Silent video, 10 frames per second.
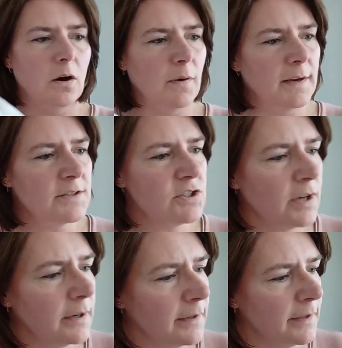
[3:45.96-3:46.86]
Oh, and I
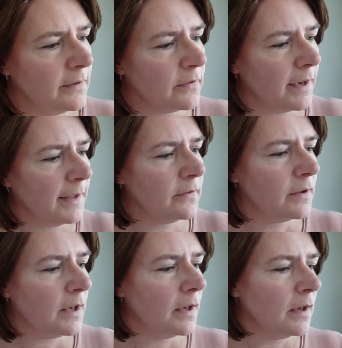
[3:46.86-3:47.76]
started it
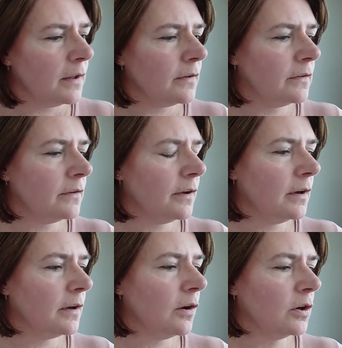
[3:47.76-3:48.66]
at
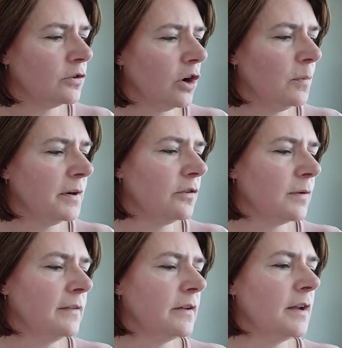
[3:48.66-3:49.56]
the October
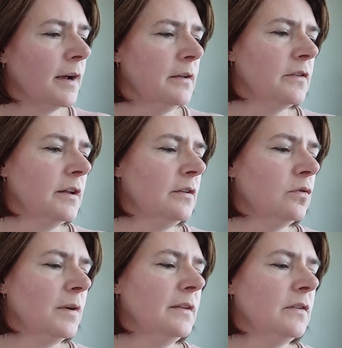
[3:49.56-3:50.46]
29th in
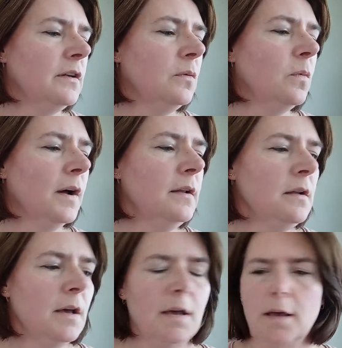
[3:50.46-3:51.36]
21,
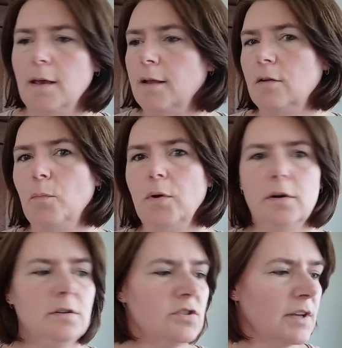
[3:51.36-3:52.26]
and the
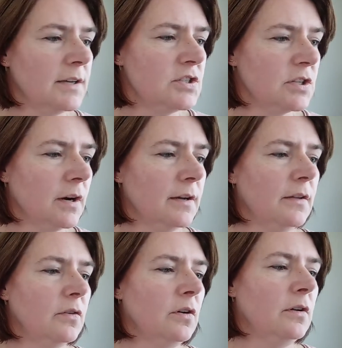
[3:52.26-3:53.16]
birds I
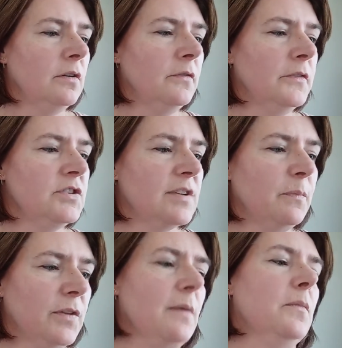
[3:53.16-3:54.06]
started on
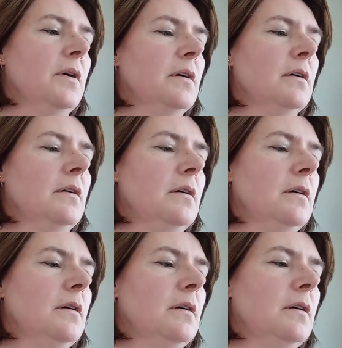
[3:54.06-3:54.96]
September
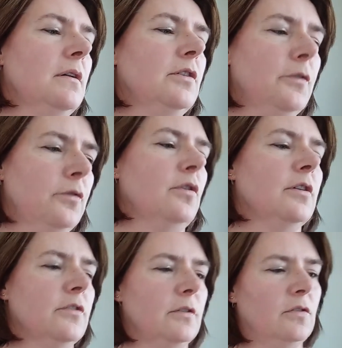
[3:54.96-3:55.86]
the
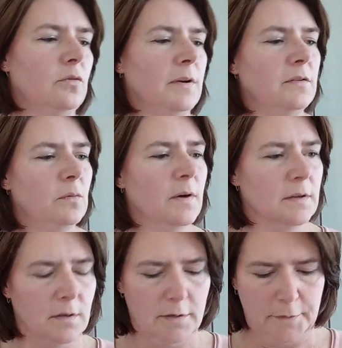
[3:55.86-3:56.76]
3rd, 21.